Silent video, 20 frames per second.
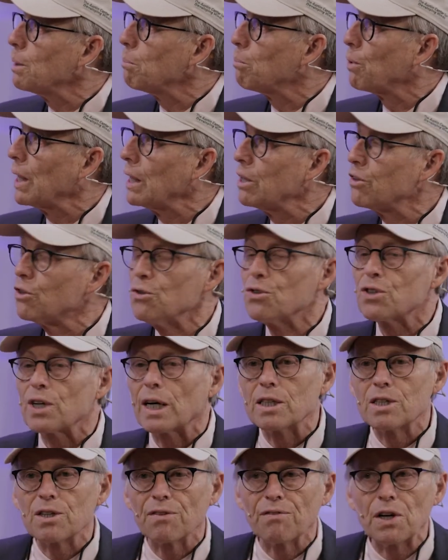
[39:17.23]
in the brain to
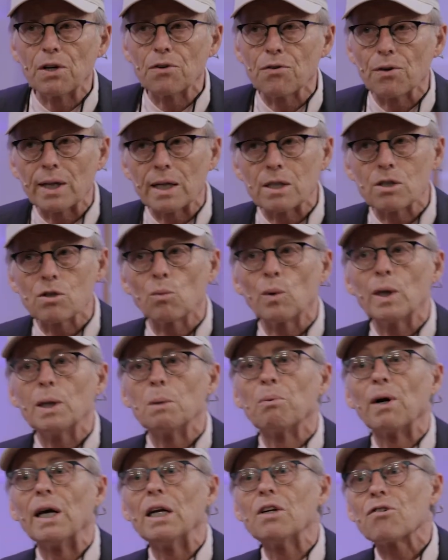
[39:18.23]
sites of injury, and that's the way
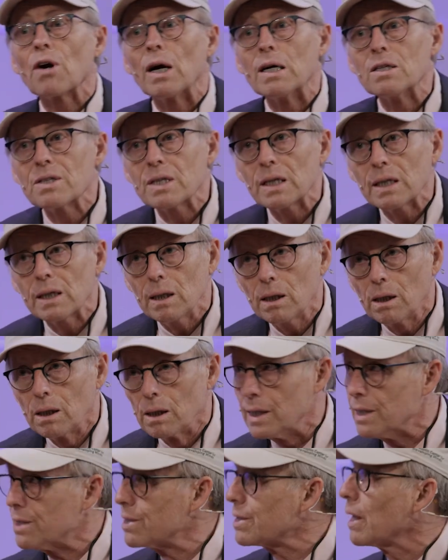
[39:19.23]
the brain tries to
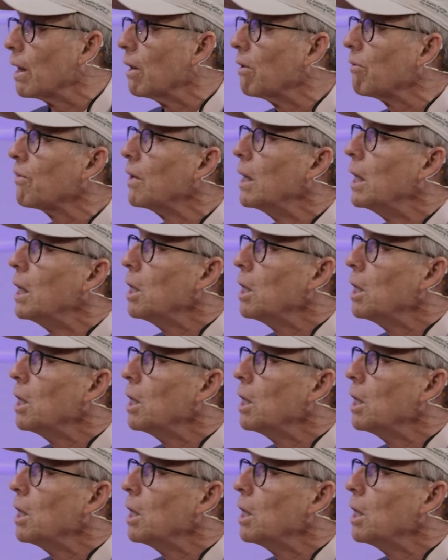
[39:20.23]
heal itself,